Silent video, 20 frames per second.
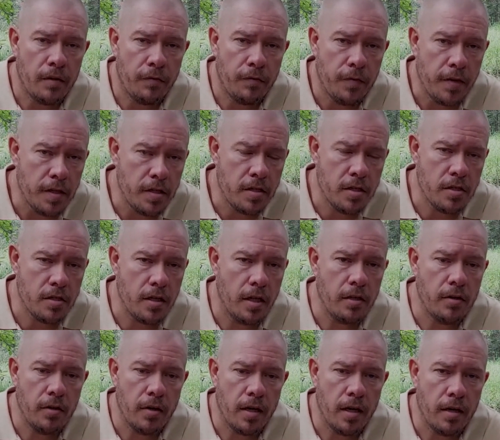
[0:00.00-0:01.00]
the features
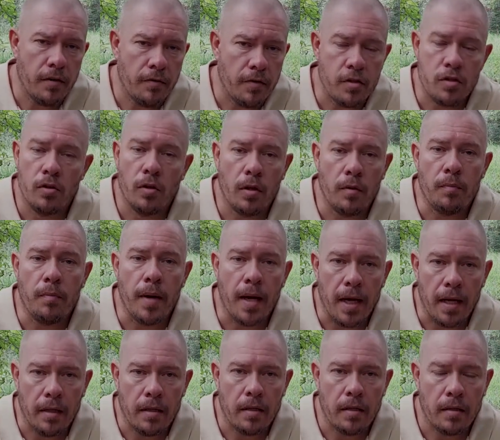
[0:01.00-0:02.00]
that you have, it's not bad.